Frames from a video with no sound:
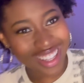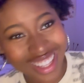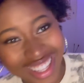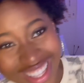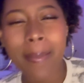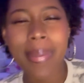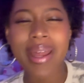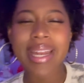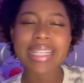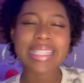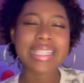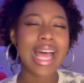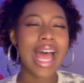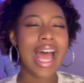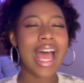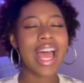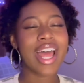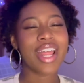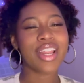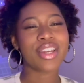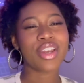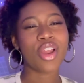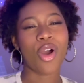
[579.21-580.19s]
But it's
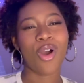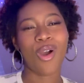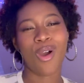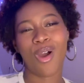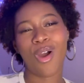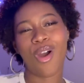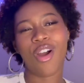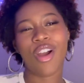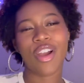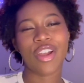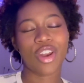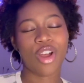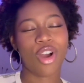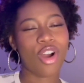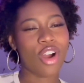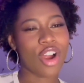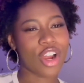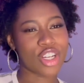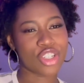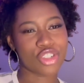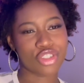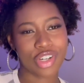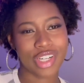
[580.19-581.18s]
not
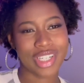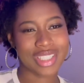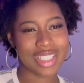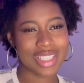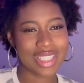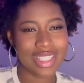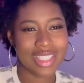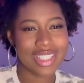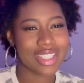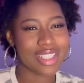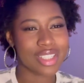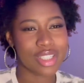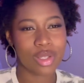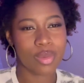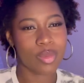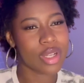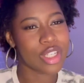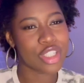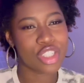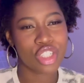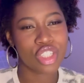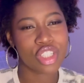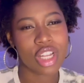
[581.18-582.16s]
hard drugs. It's just
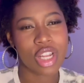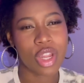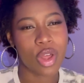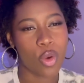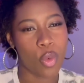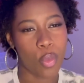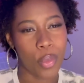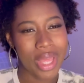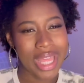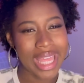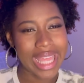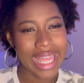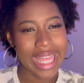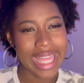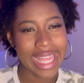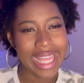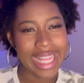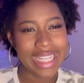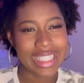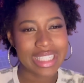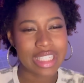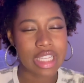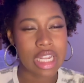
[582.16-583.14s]
a little weed.
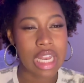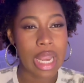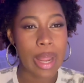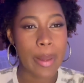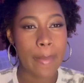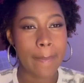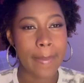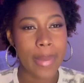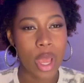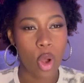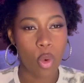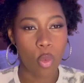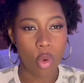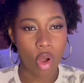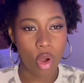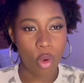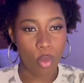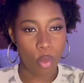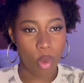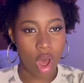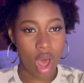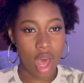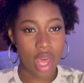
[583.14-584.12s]
It's a little
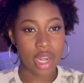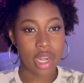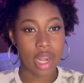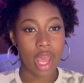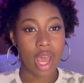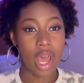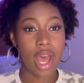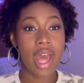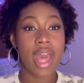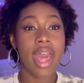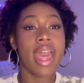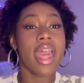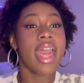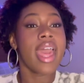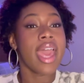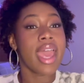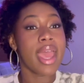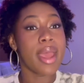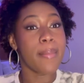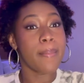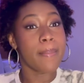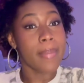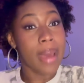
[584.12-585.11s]
marijuana.
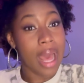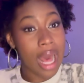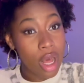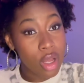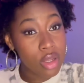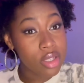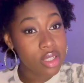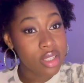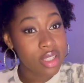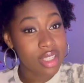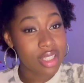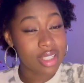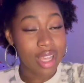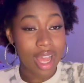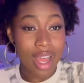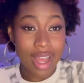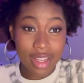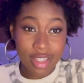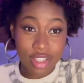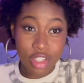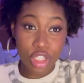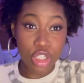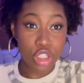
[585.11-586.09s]
And Mouse
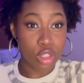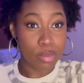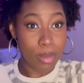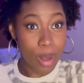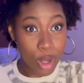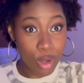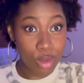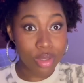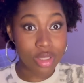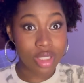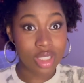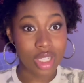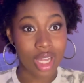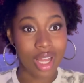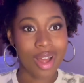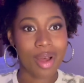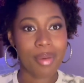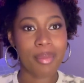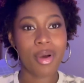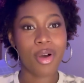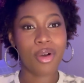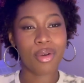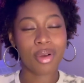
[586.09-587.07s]
decides to smoke
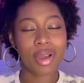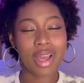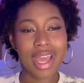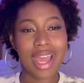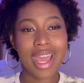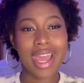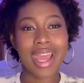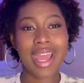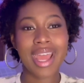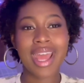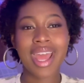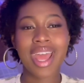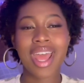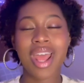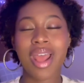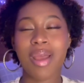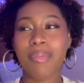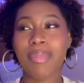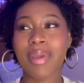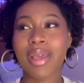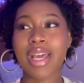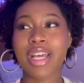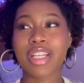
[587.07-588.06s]
some, okay?
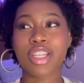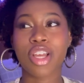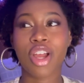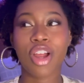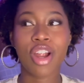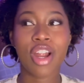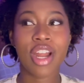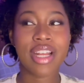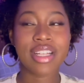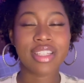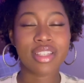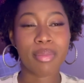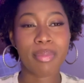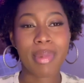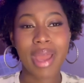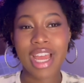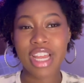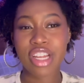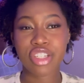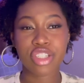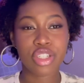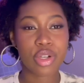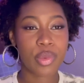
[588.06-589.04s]
Because her and
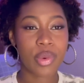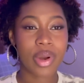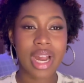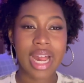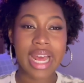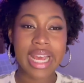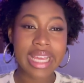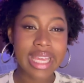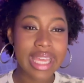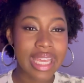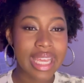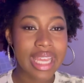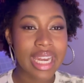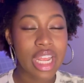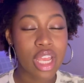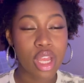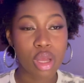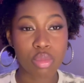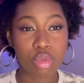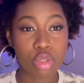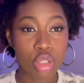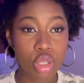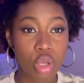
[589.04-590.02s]
Sebastian were like kicking it.
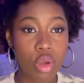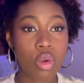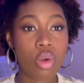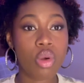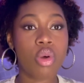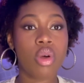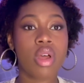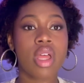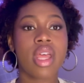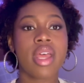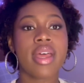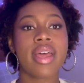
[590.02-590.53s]
It was cool.